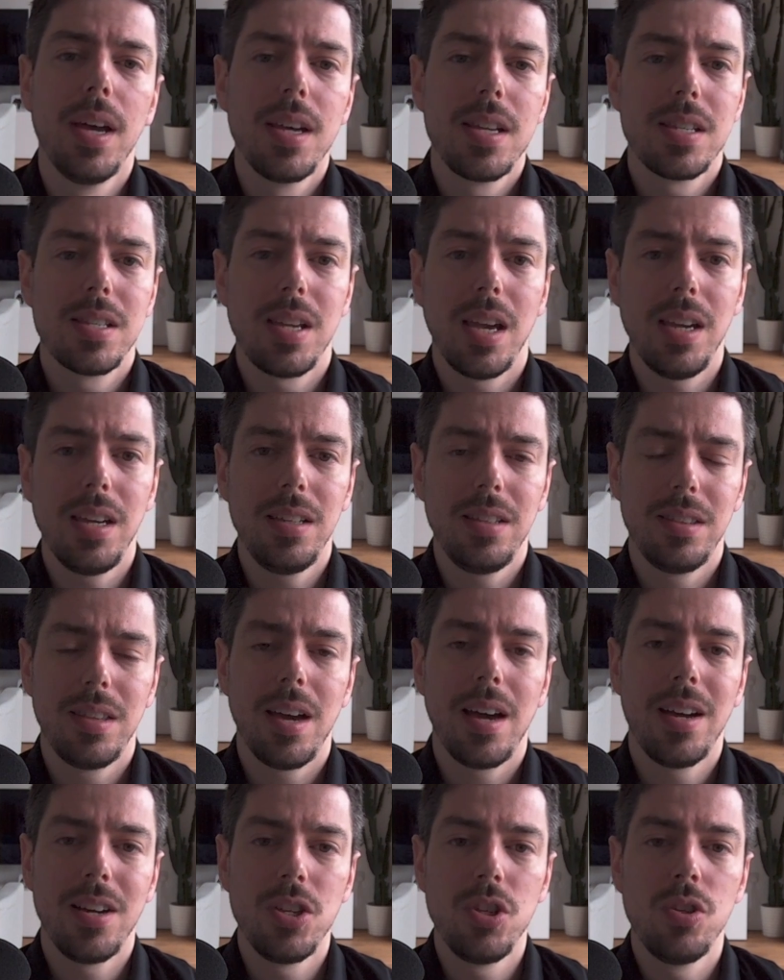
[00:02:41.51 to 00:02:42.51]
Say
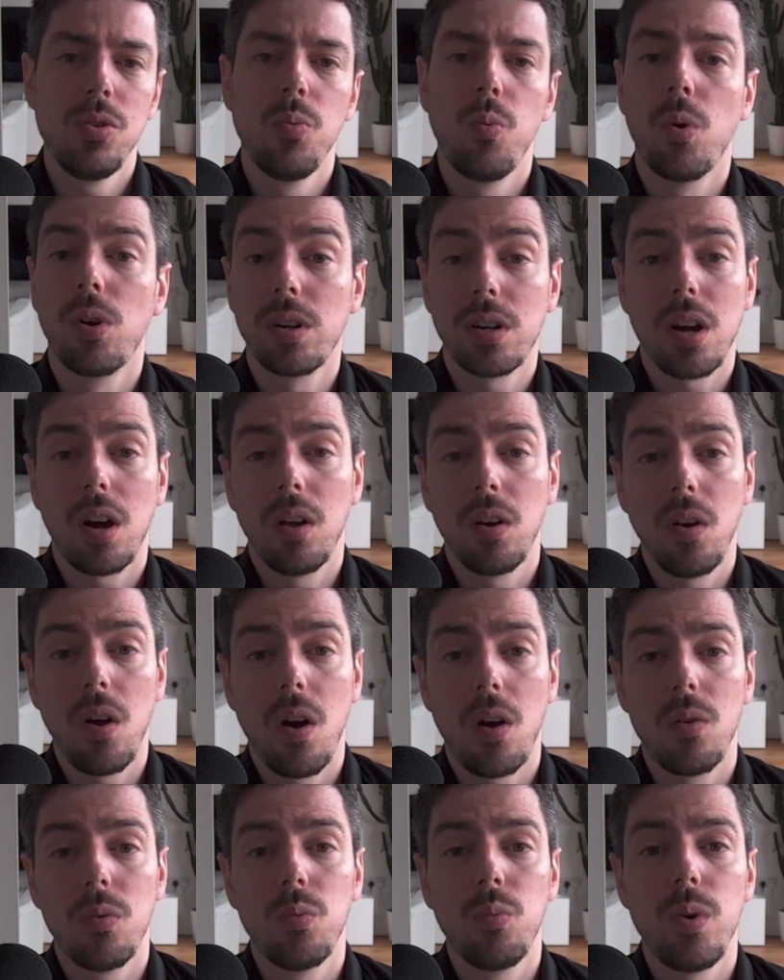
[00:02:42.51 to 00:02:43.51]
that you work a
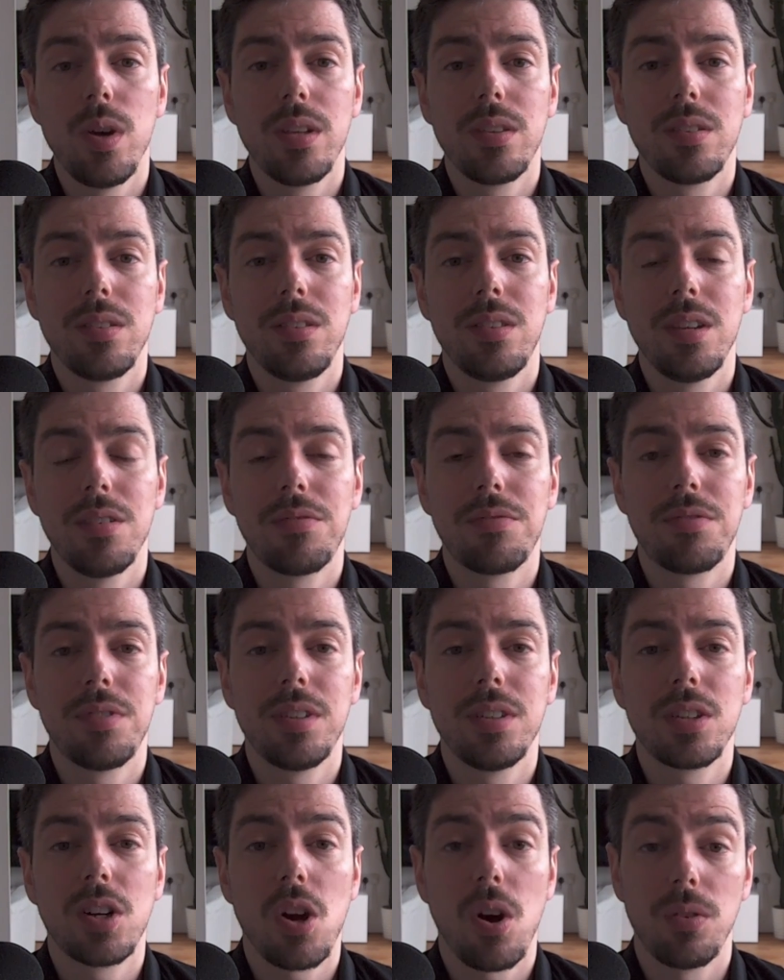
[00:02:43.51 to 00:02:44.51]
lot with
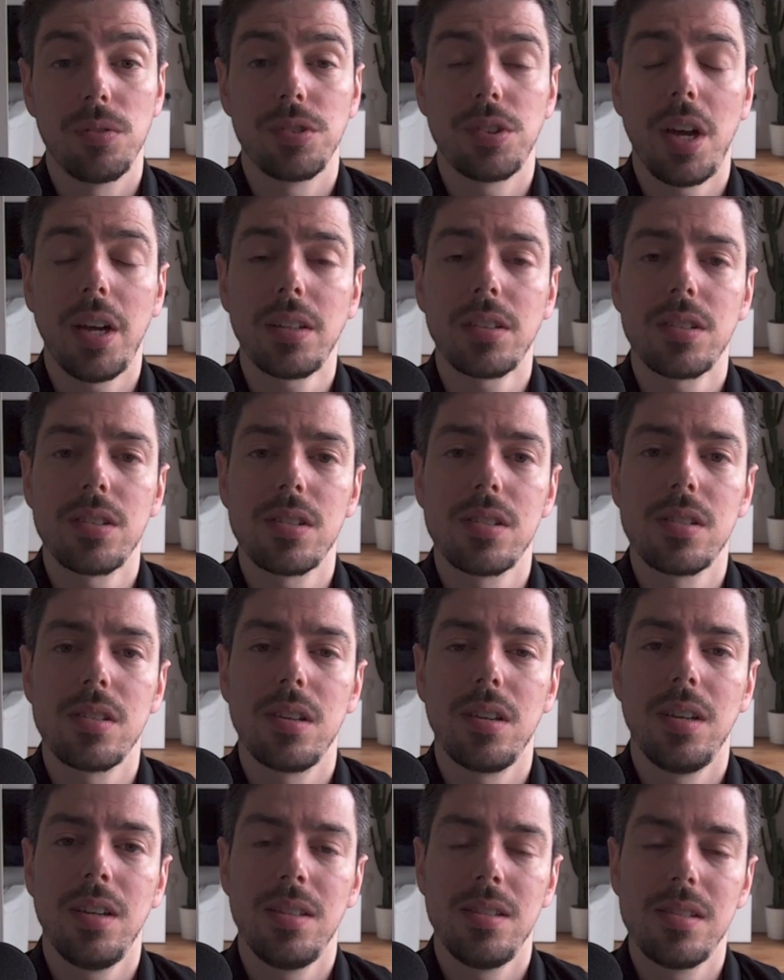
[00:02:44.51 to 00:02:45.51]
different contacts
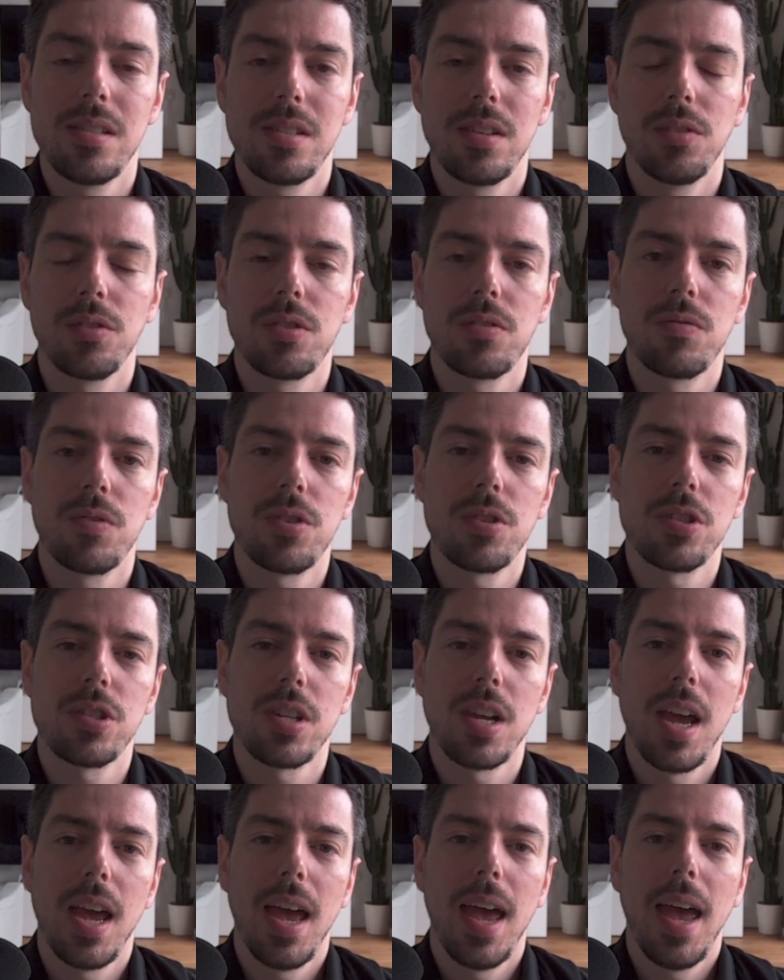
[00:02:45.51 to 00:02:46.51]
in
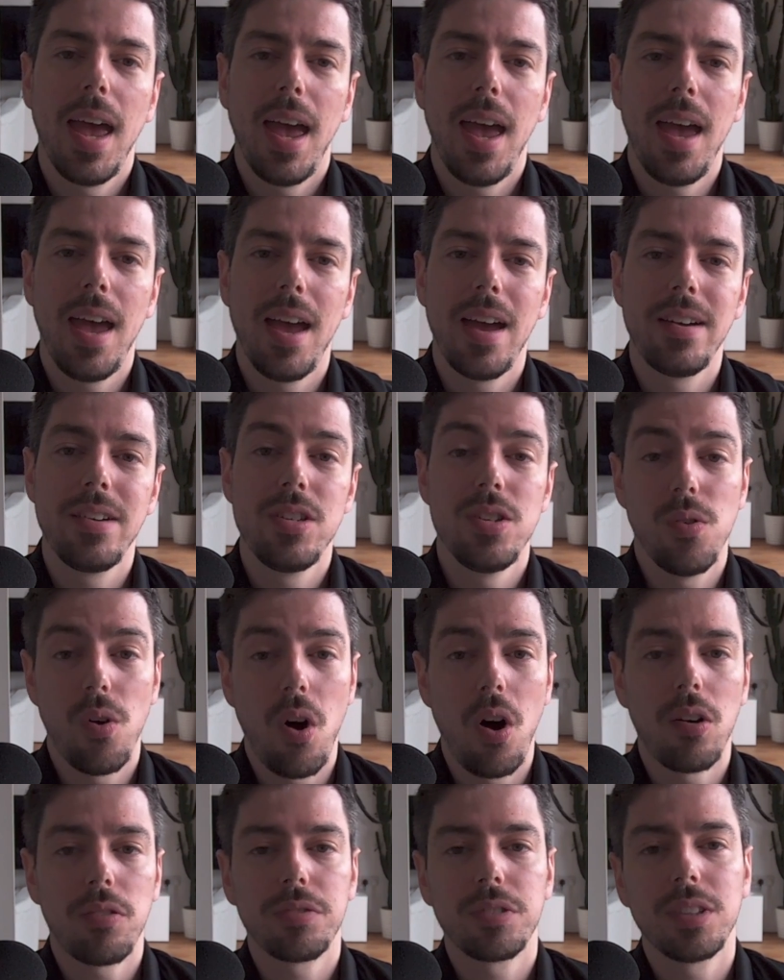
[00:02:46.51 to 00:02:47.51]
Salesforce, and you
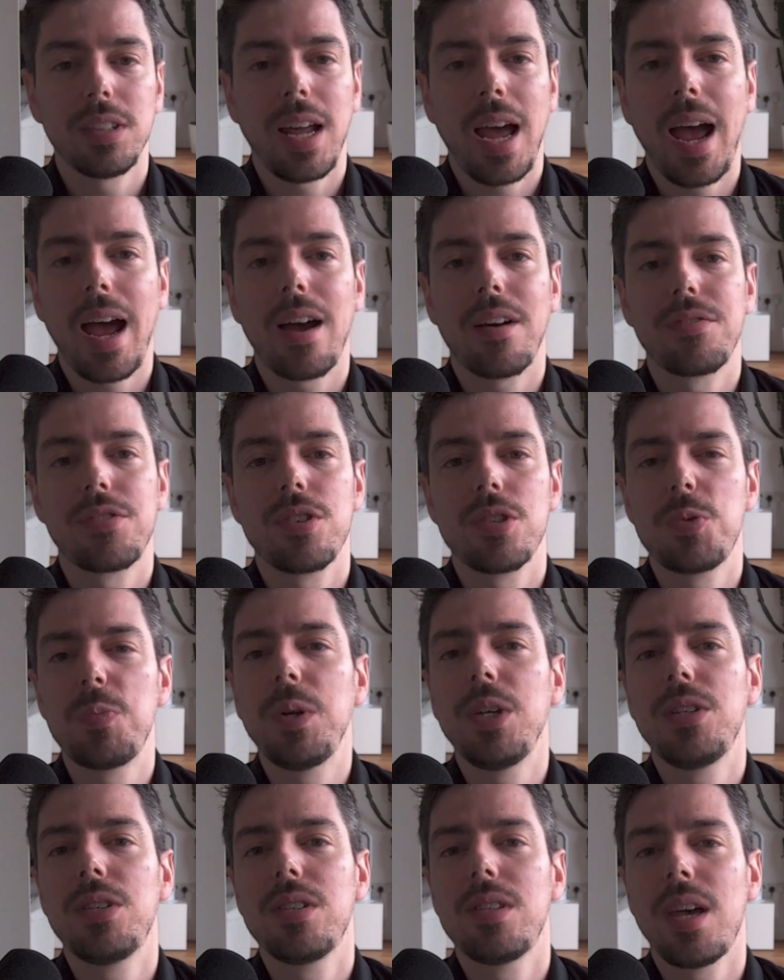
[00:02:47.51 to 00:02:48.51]
often have to
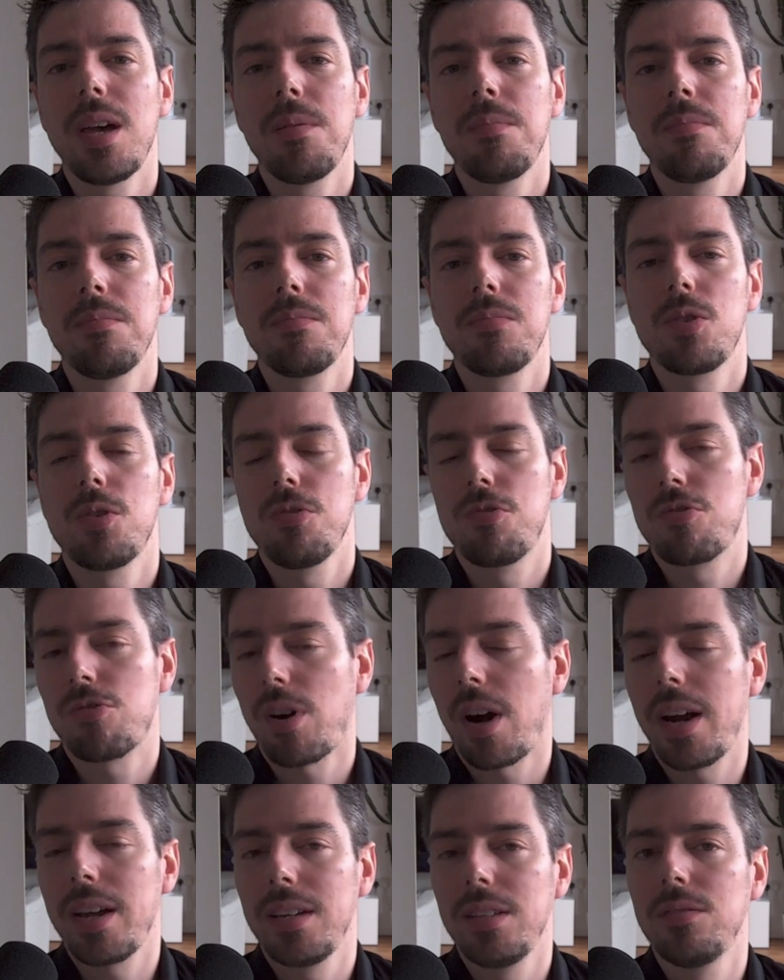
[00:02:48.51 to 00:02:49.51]
speak to them to
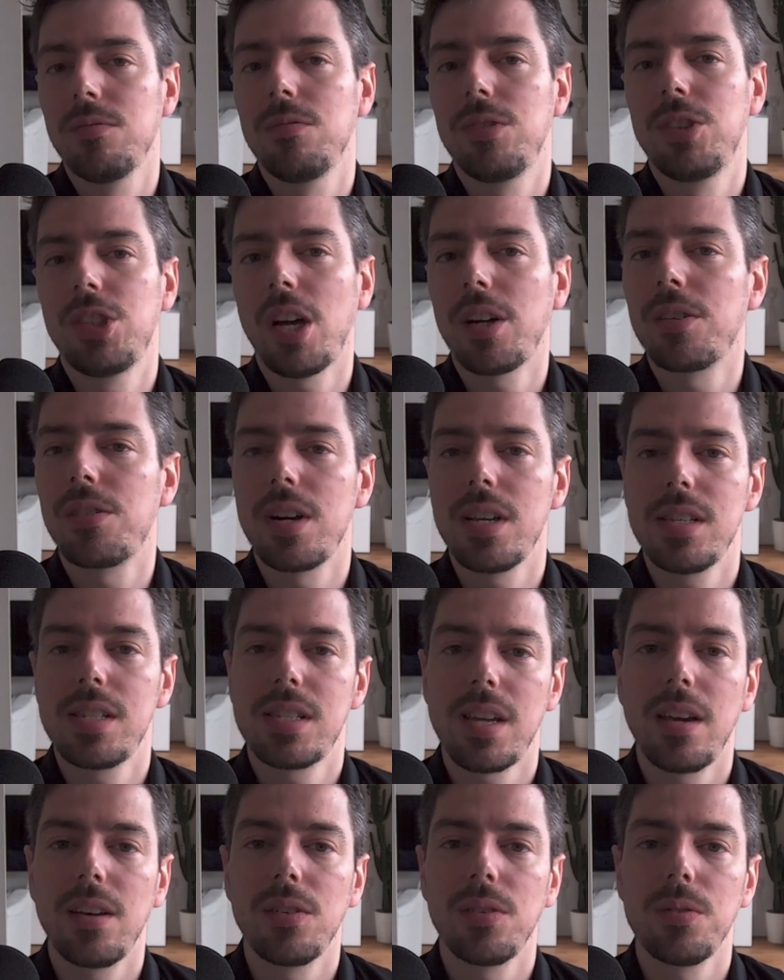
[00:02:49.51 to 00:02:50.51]
try and generate
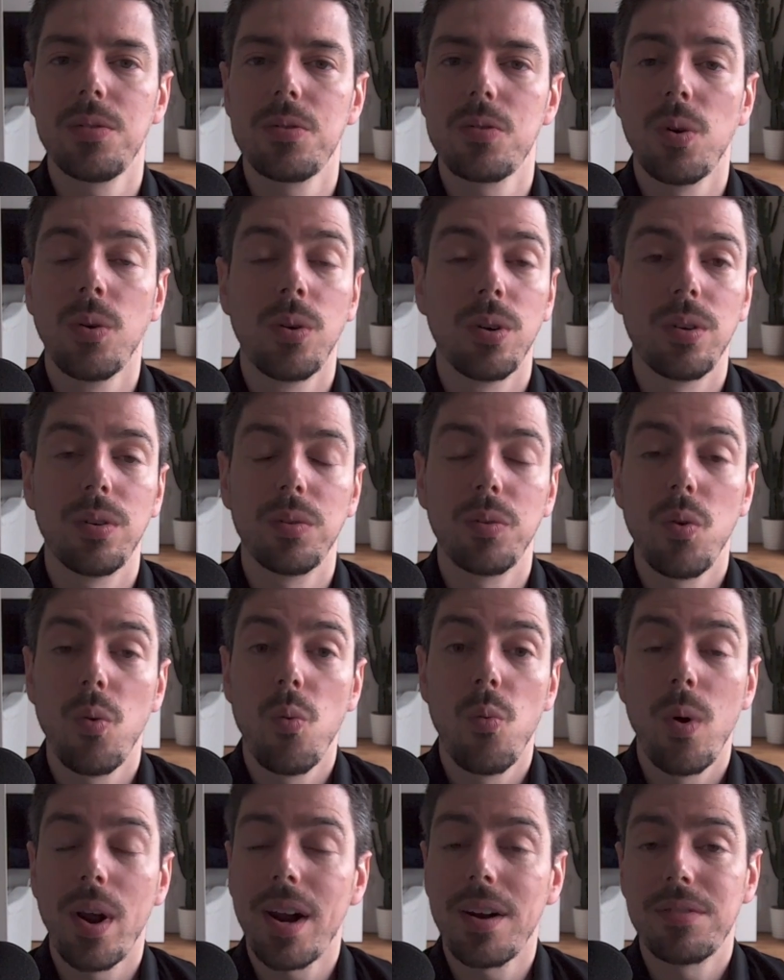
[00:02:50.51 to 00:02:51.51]
sales or
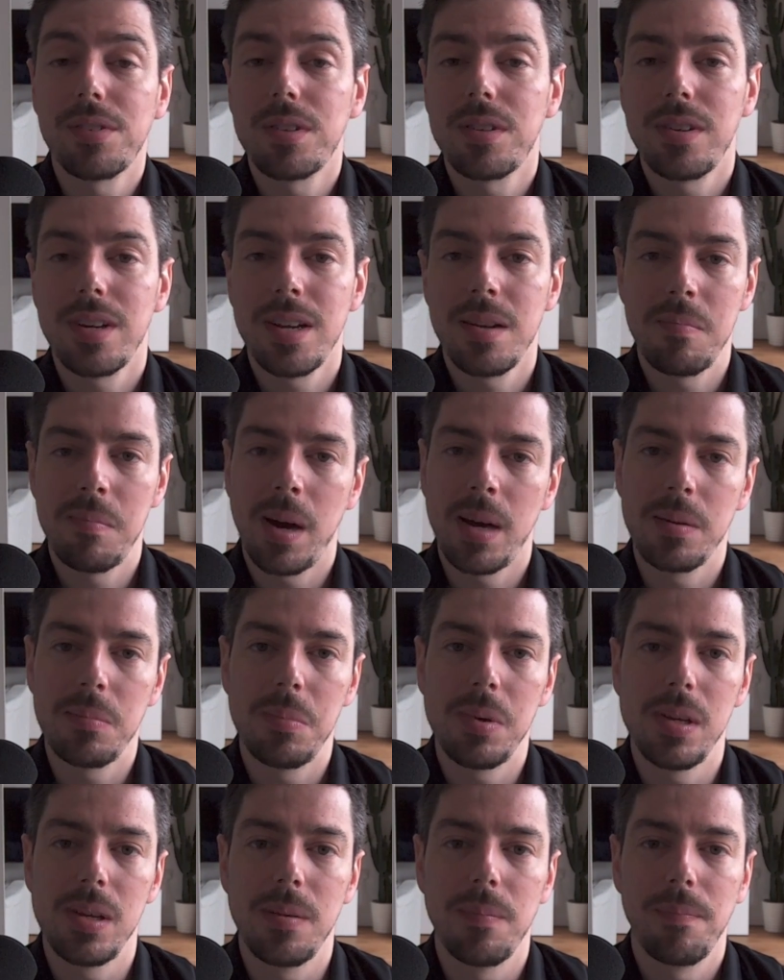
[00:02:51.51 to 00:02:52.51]
whatever it might
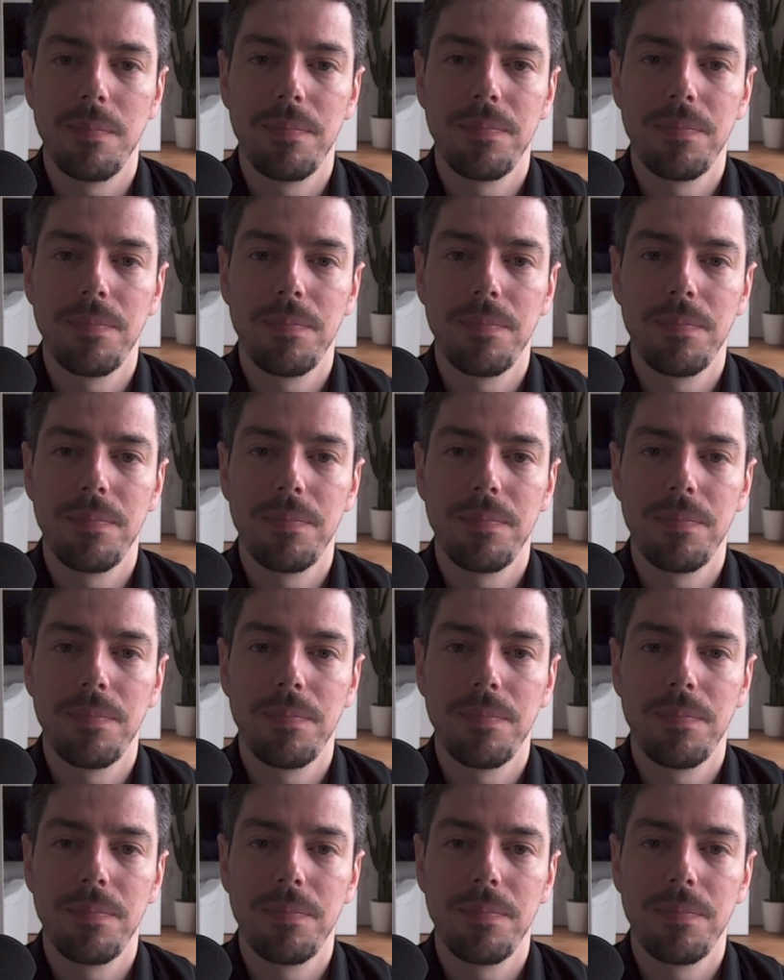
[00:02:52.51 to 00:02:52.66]
be.